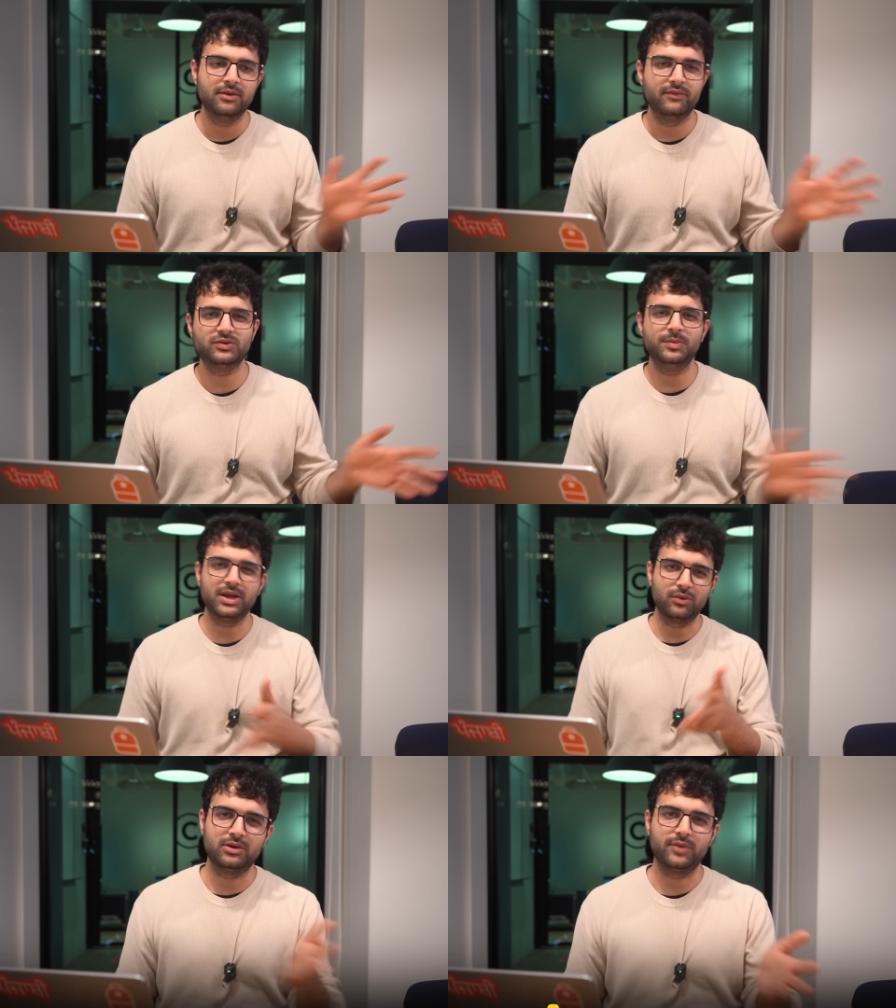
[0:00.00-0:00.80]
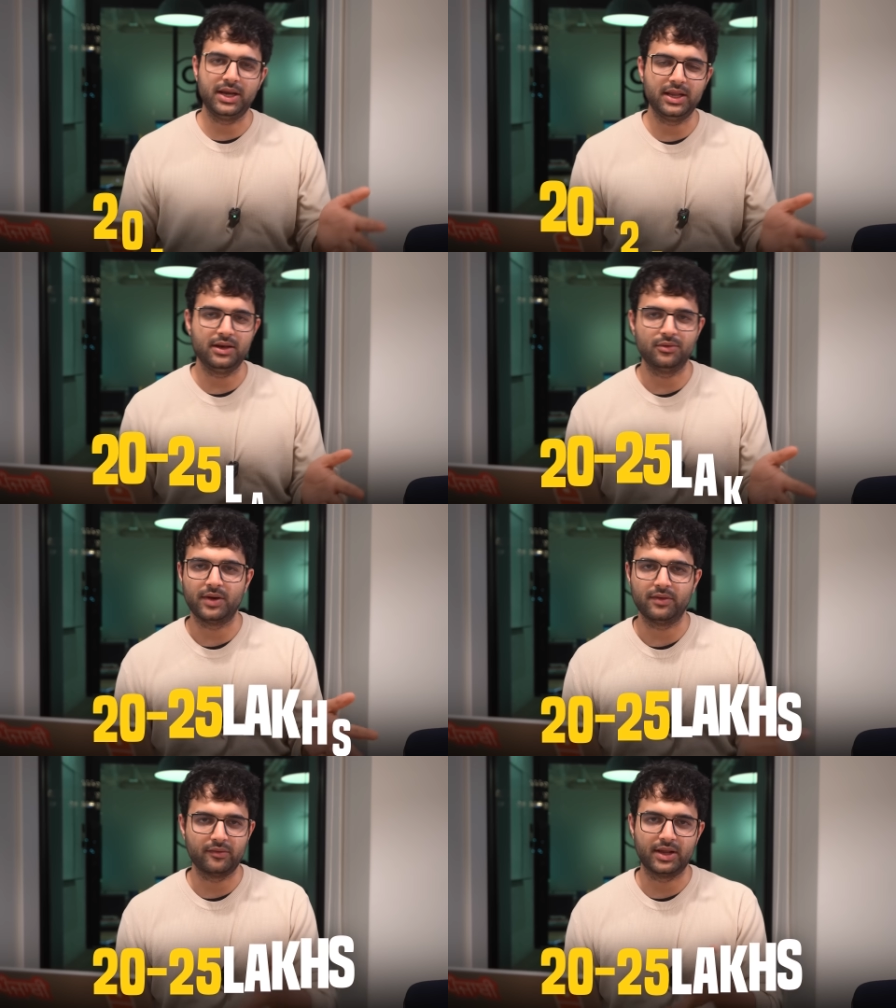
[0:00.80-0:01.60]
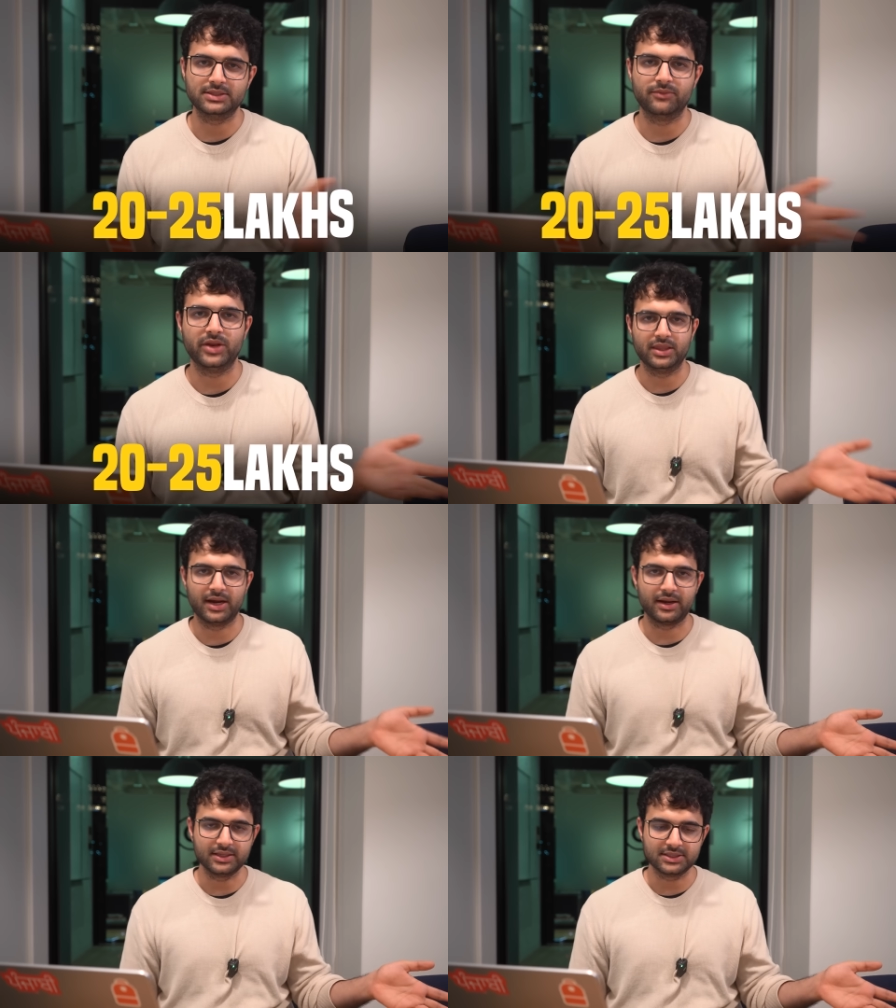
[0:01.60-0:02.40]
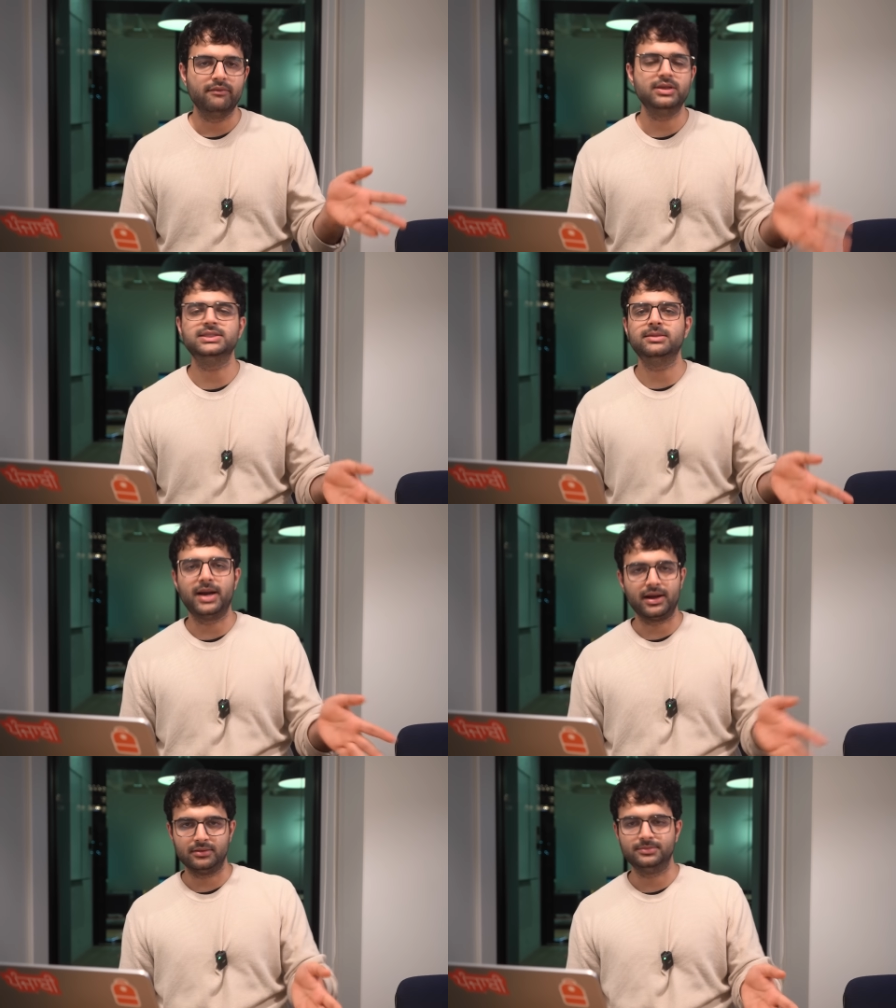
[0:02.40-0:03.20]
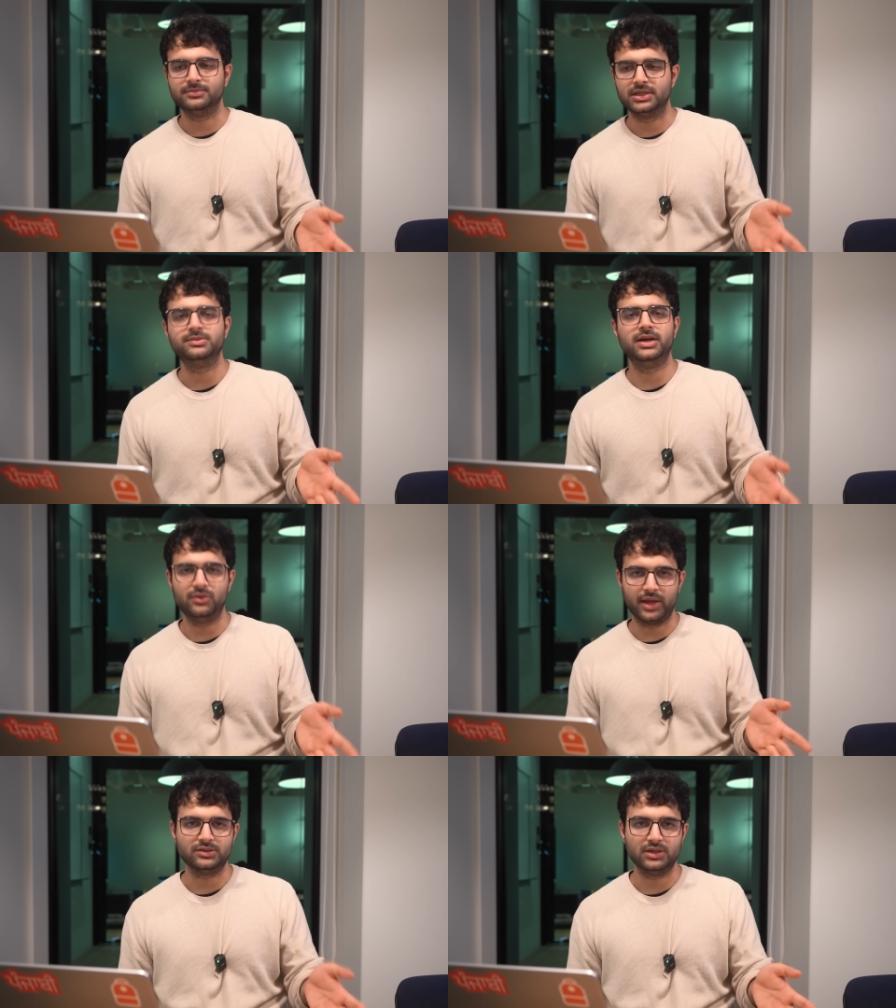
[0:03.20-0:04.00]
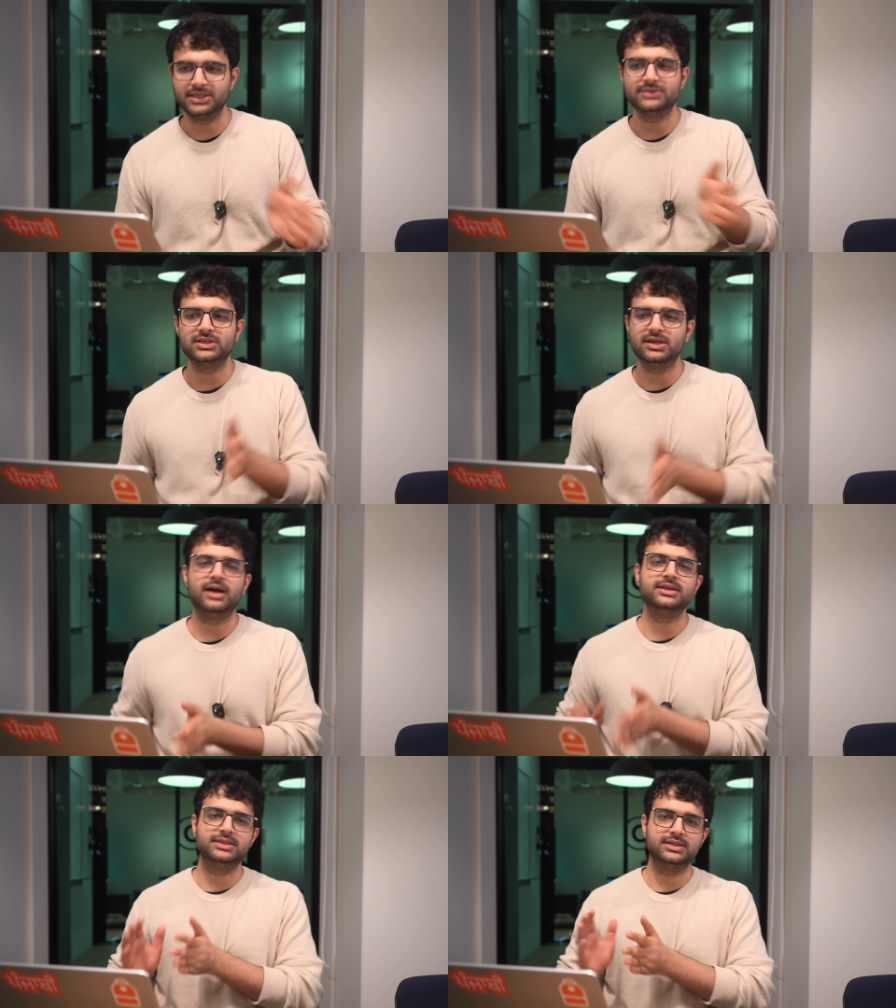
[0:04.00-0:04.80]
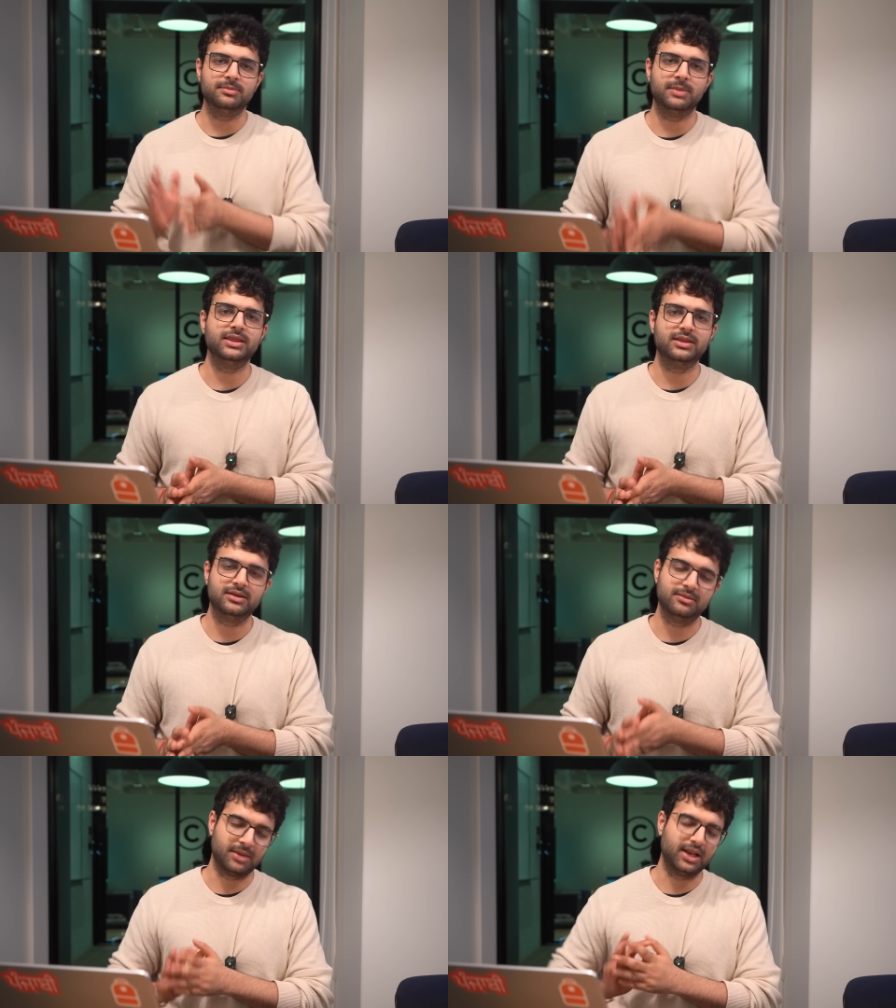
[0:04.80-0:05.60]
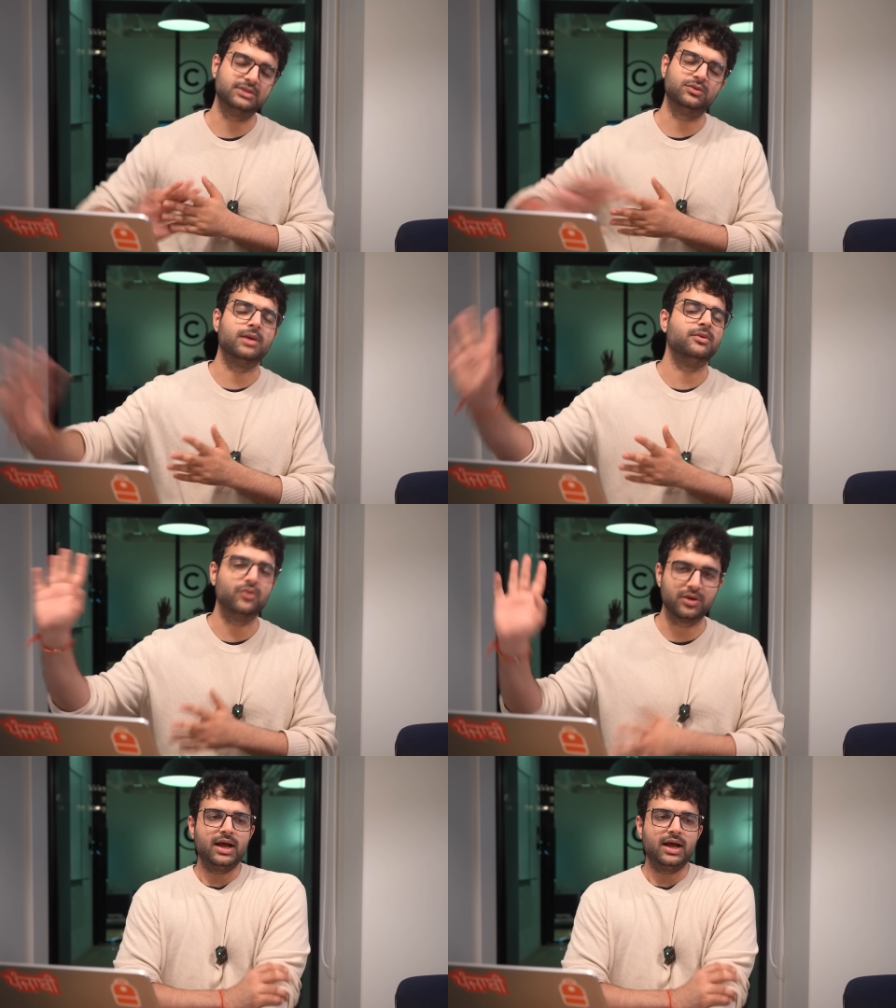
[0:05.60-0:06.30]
which would be around 20 to 25 lakh somewhere in that range, which isn't bad. It's pretty good actually. But this was the last month, my last month before